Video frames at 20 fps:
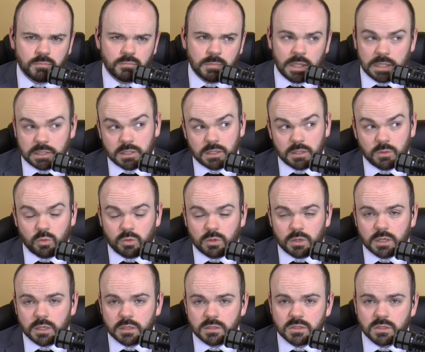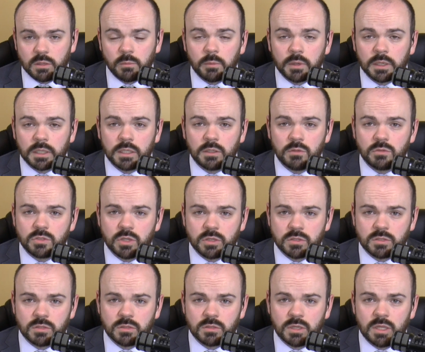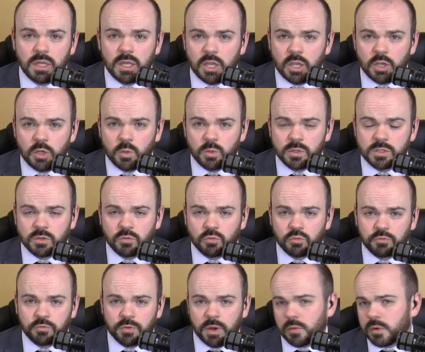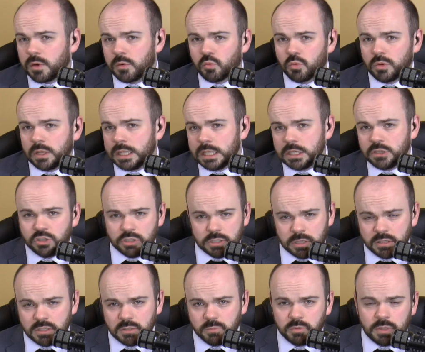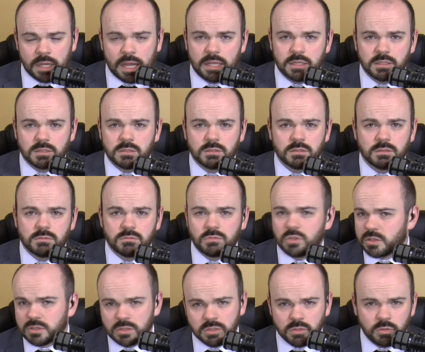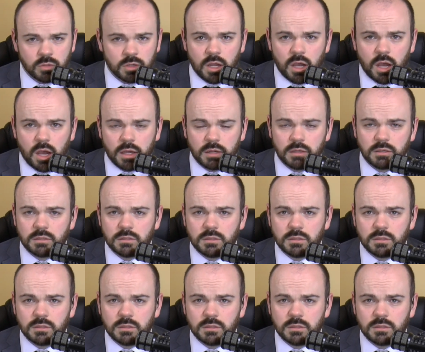That's going to work on somebody who is a very religious but doesn't know God.